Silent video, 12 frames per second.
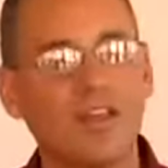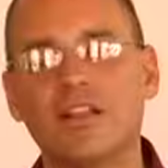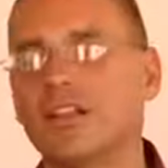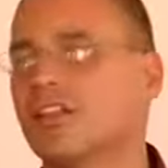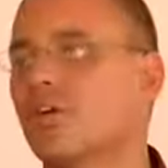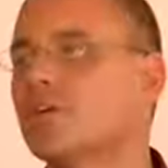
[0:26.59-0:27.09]

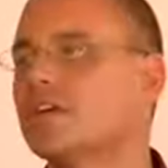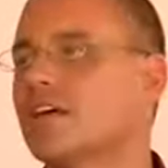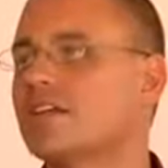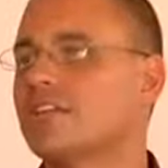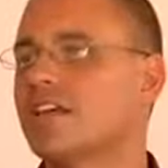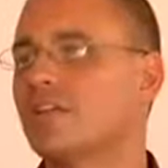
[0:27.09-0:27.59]
Lower
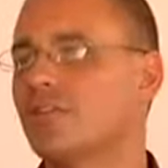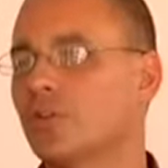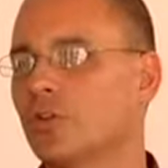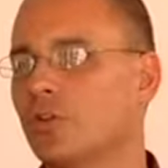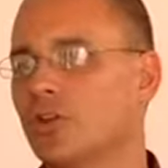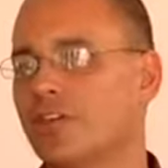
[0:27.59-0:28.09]
Dan Tian, if you're
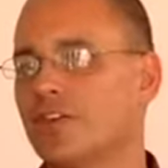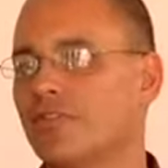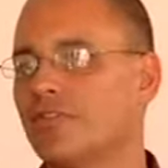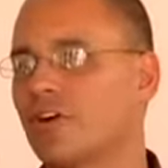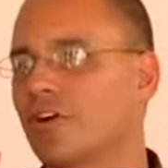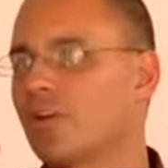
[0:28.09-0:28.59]
looking
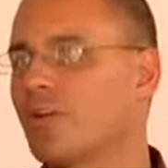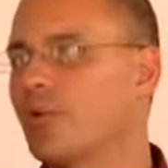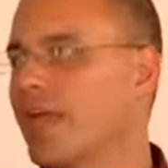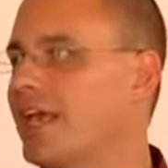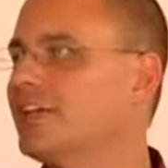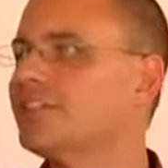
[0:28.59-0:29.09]
for a
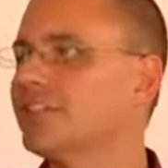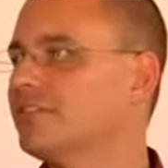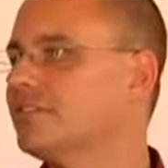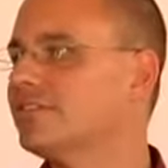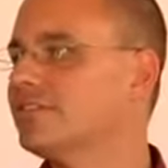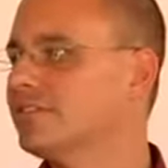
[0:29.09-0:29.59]

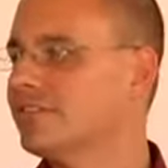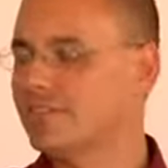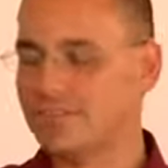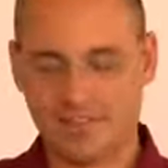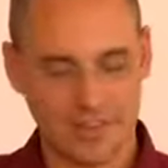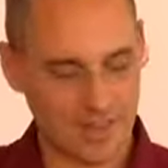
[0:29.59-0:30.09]
location,
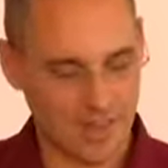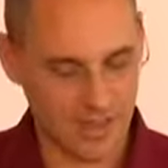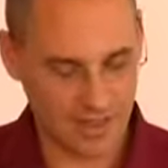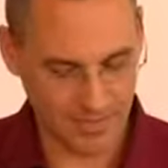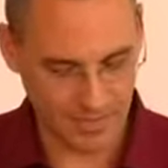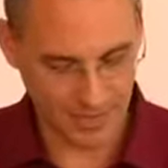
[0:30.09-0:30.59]

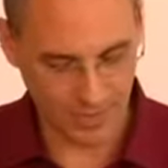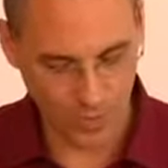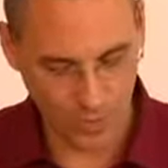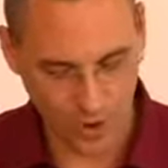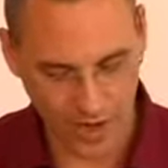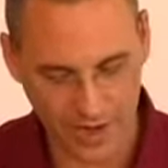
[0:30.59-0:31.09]
if we
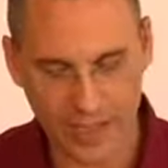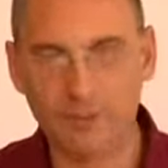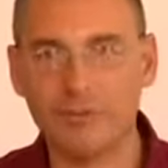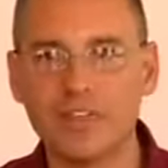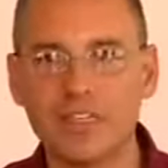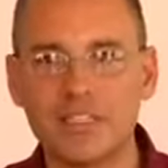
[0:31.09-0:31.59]
wanted to get
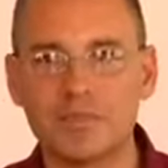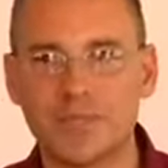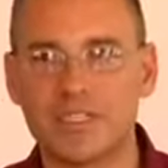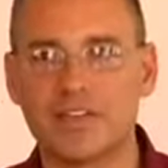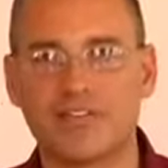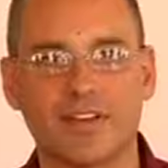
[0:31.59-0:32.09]
really
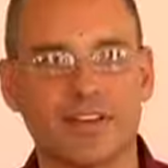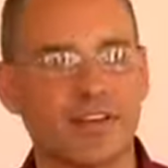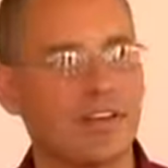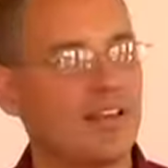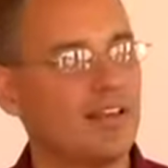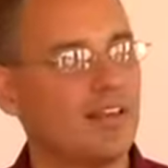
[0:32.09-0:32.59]
specific,
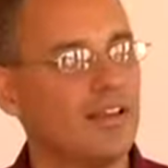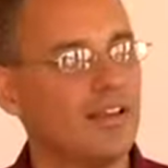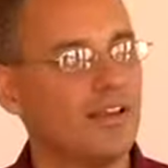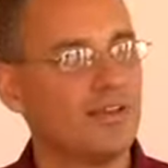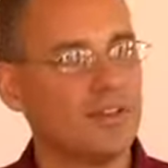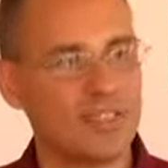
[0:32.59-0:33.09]

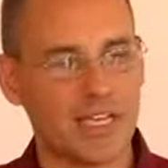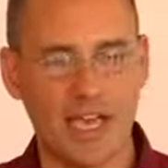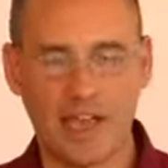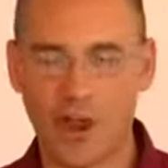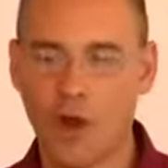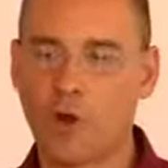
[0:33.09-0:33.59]
you'd
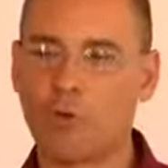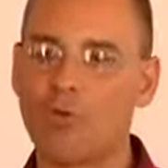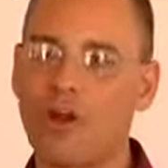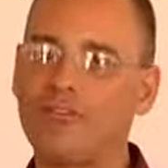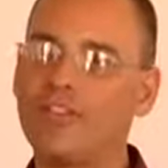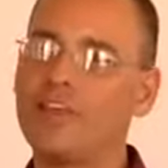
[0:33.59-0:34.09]
say
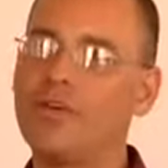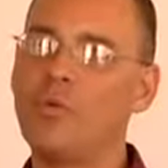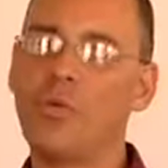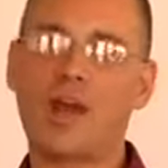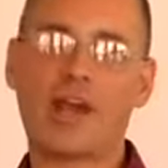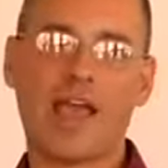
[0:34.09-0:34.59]
roughly
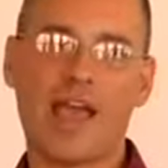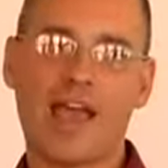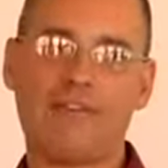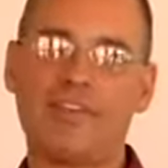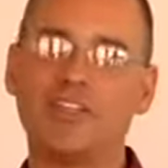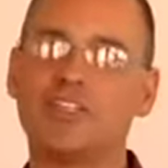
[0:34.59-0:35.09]

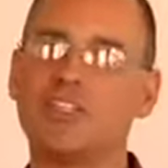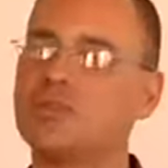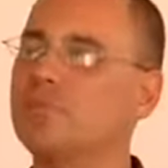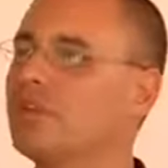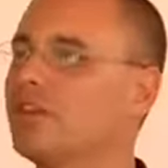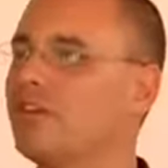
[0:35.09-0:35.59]
1.5 inches
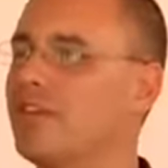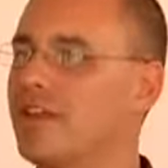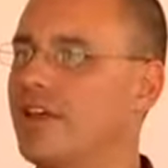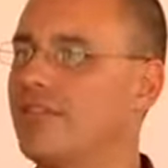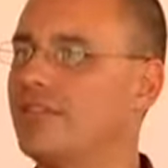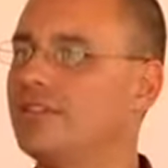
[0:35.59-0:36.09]
below the
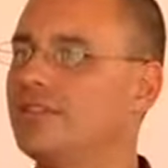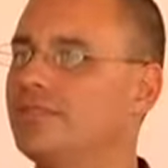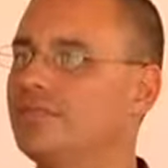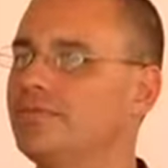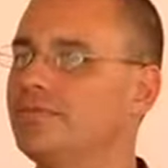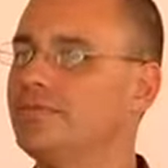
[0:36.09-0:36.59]
navel
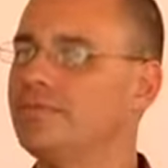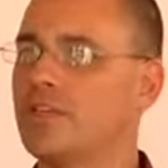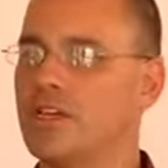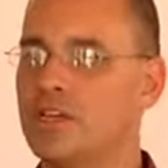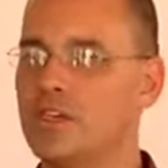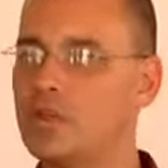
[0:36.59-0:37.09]

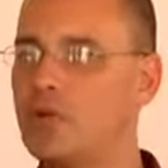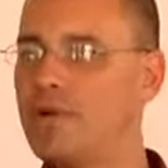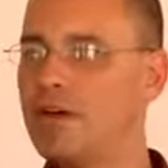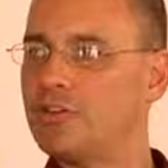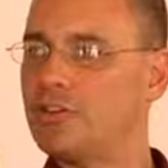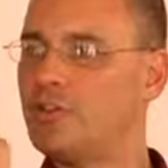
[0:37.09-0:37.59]
to
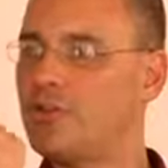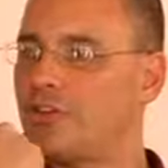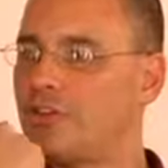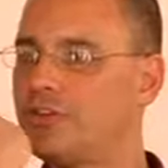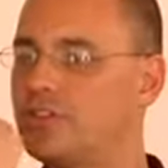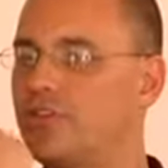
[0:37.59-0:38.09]
about
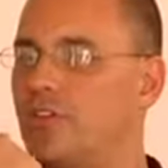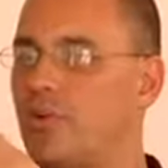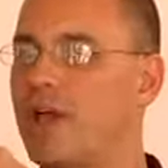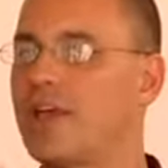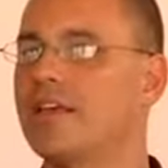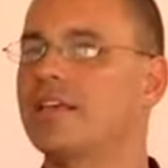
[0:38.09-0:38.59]
2/3 of the
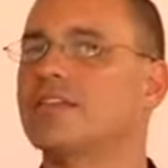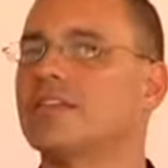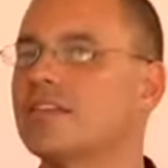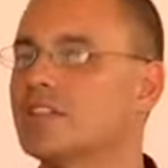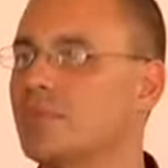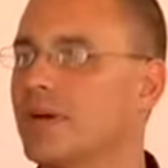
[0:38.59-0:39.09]
way into
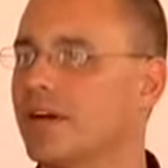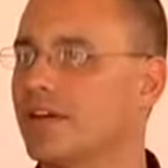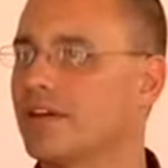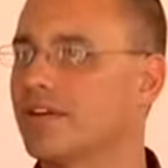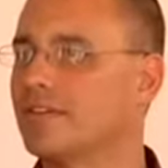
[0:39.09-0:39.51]
the spine.